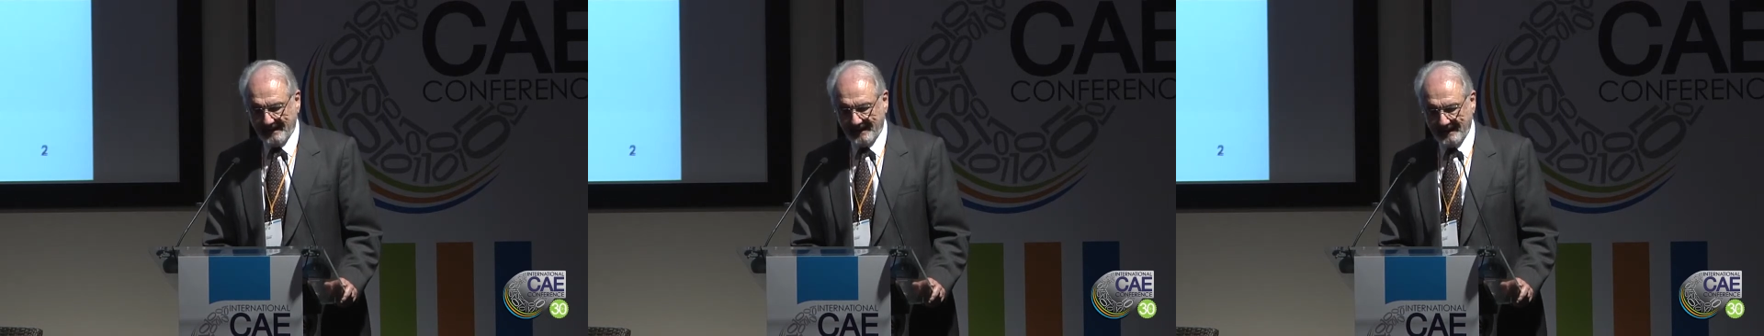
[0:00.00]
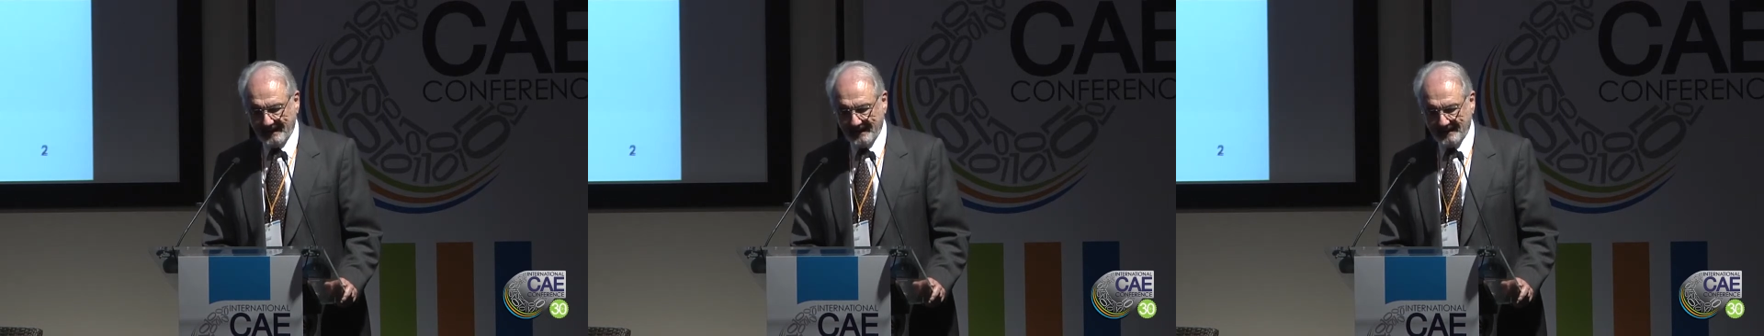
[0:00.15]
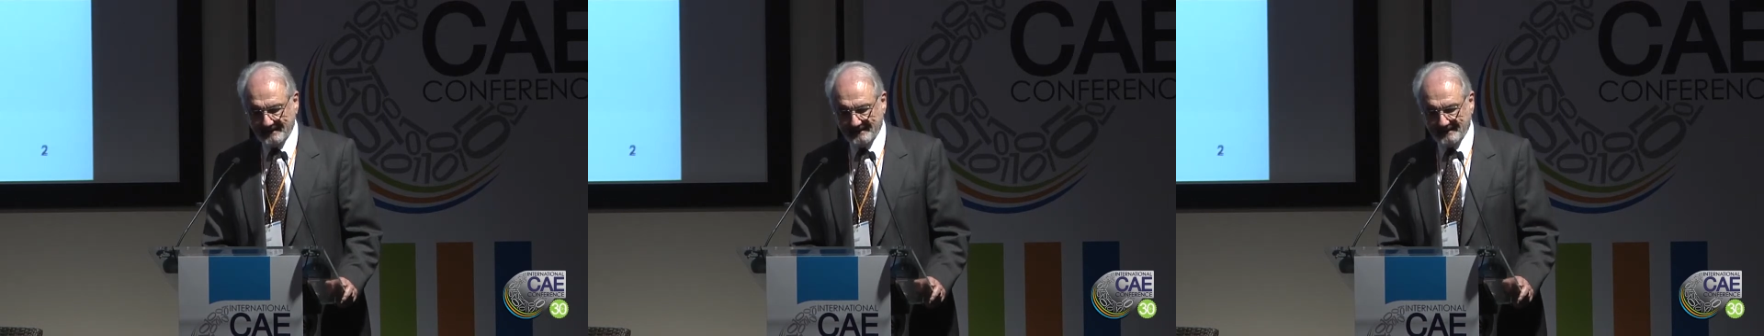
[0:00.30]

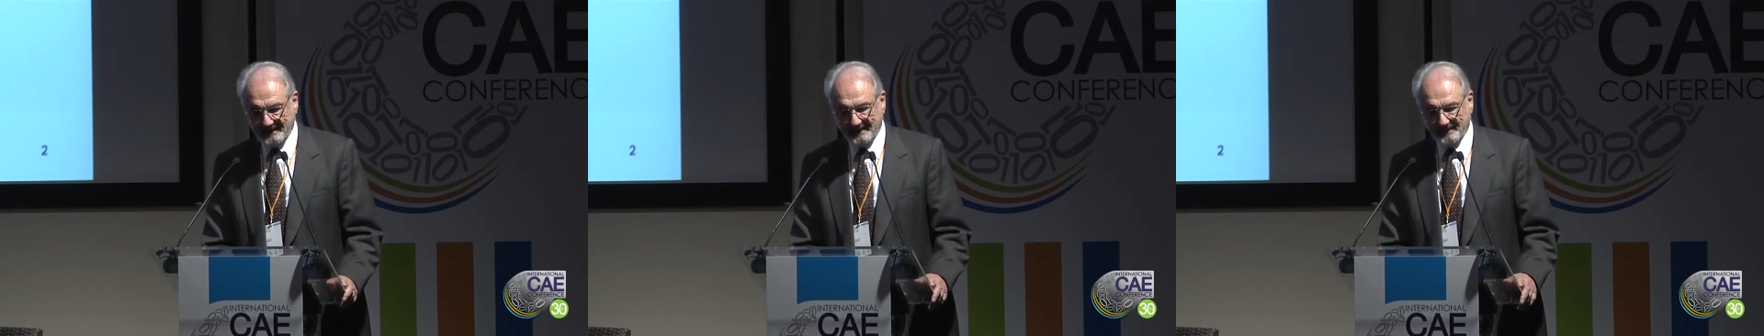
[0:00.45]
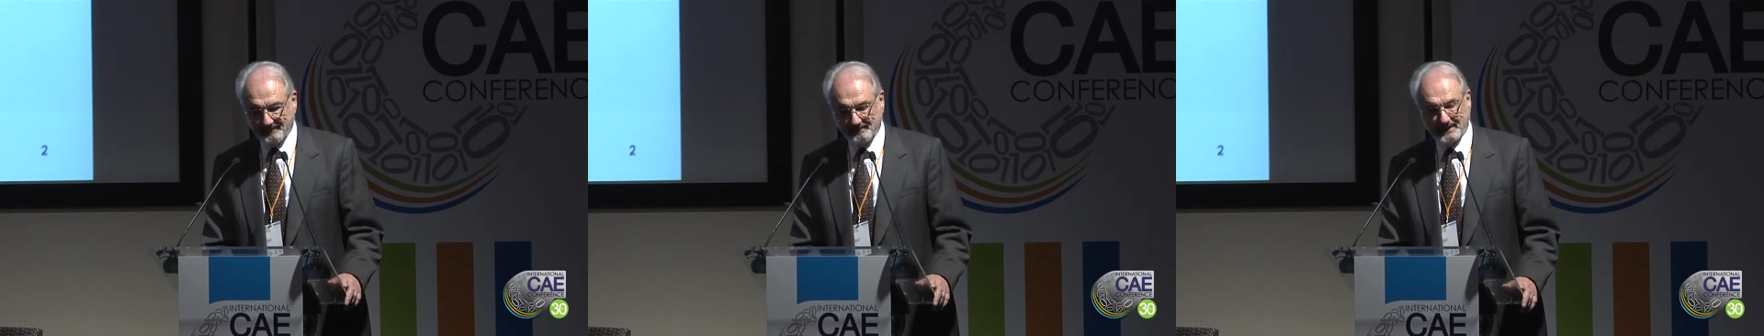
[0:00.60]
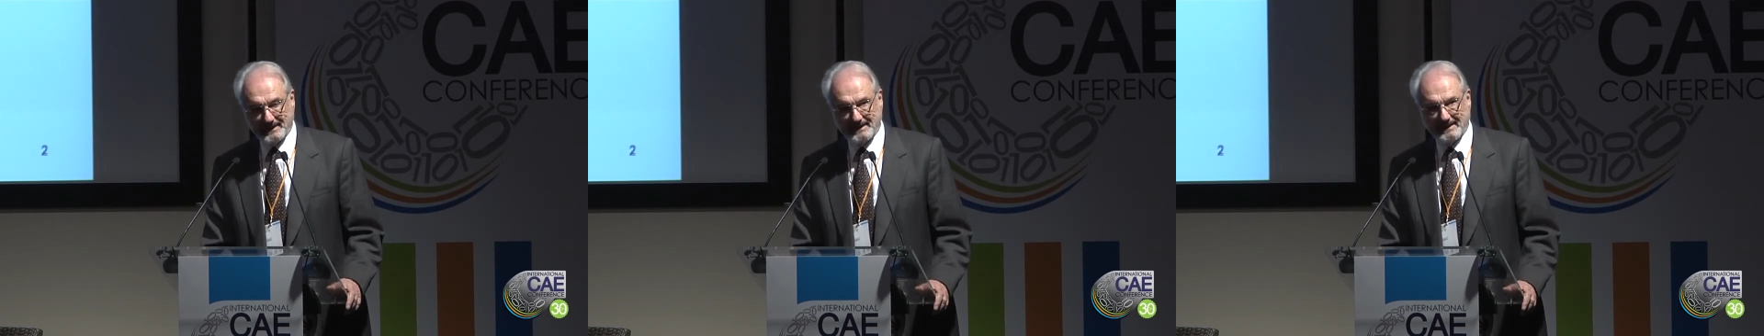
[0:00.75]
and
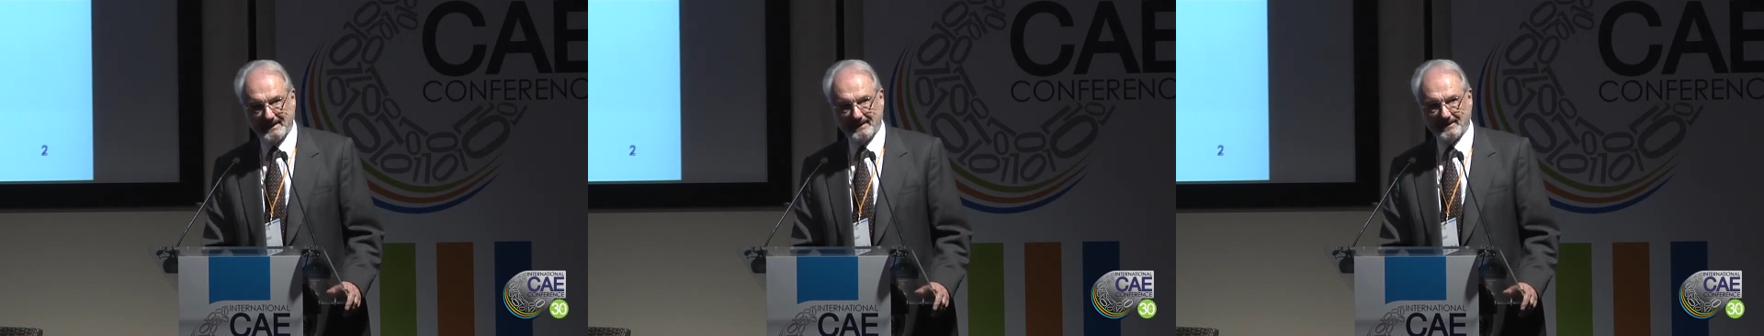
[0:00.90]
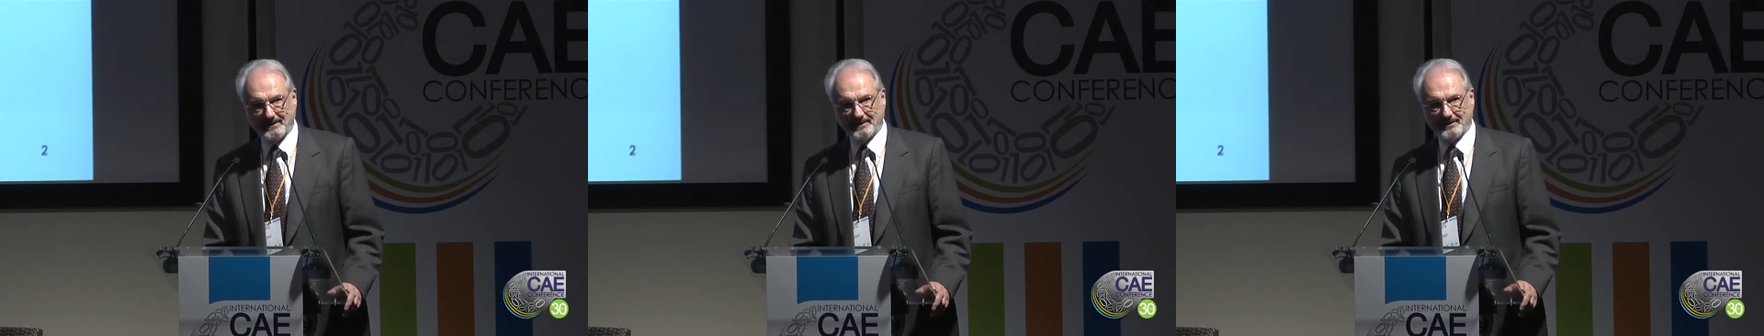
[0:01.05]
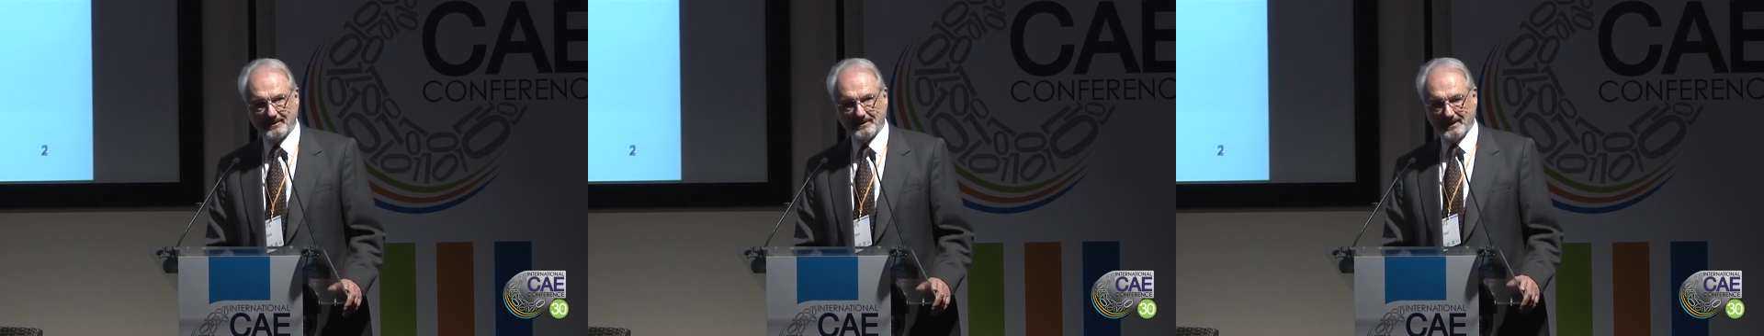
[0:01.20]
in
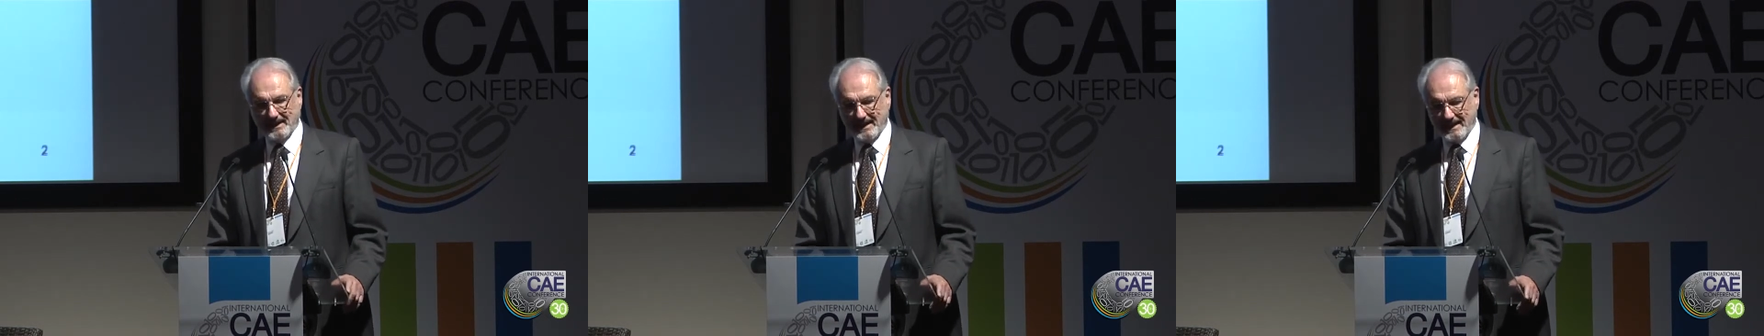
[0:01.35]
particular,